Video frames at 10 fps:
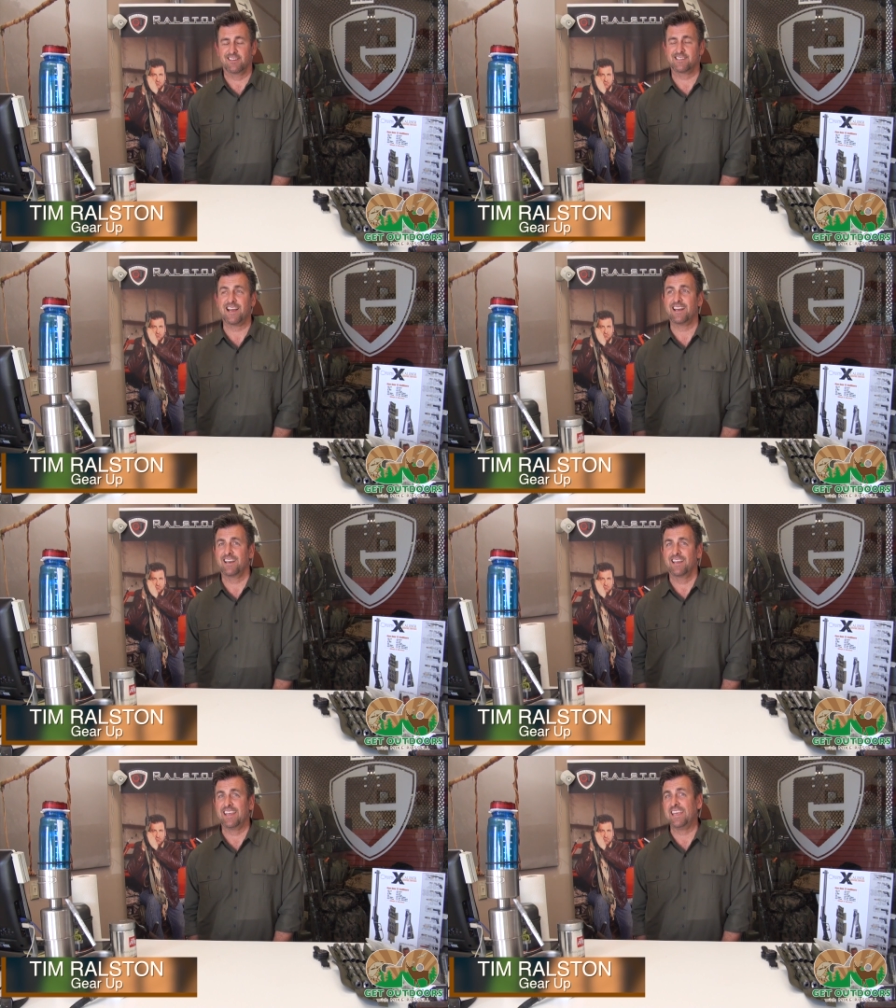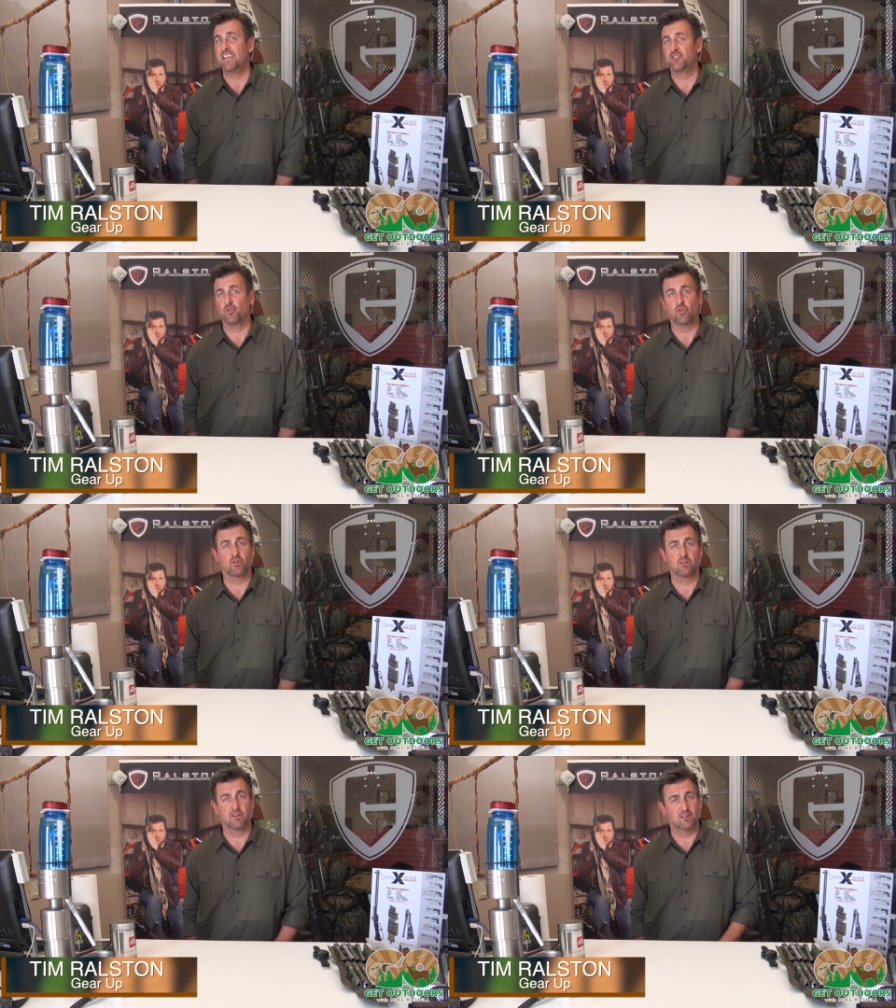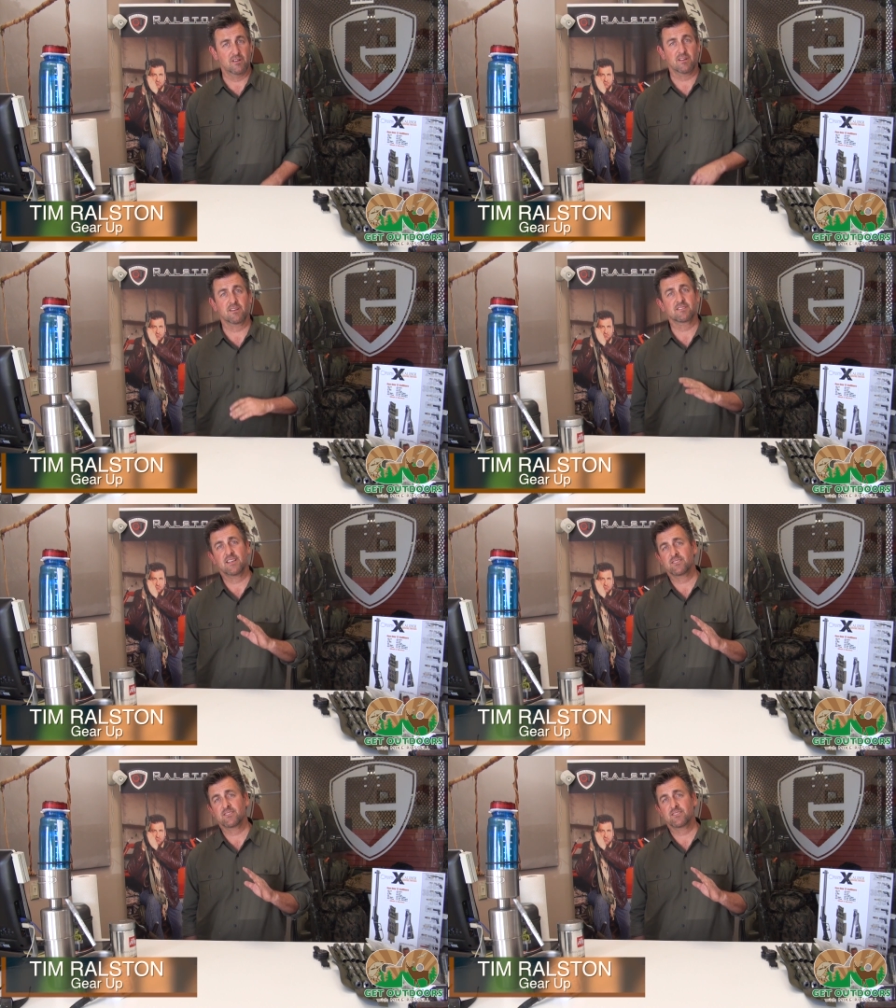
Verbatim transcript: It's not e-tool, because